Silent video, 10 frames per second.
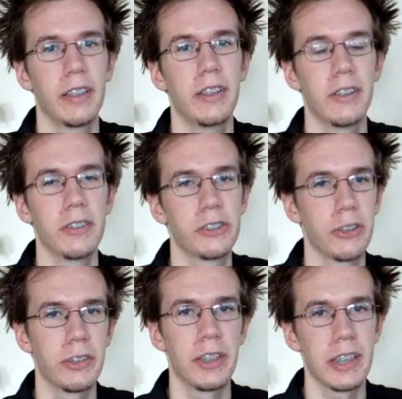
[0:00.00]
You
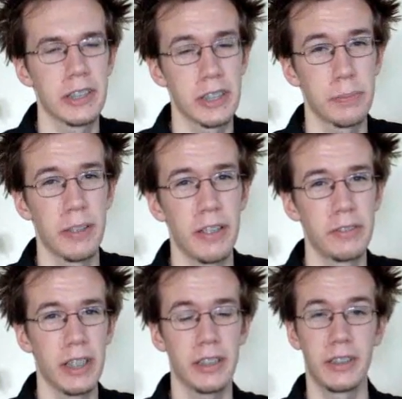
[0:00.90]
showed a nice display
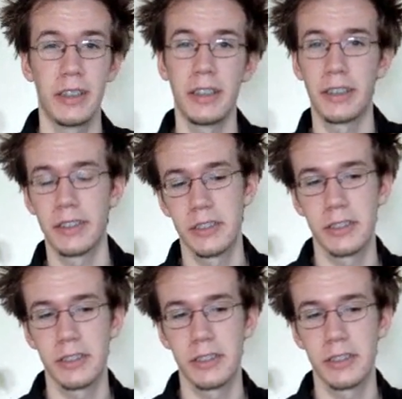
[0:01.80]
of technique,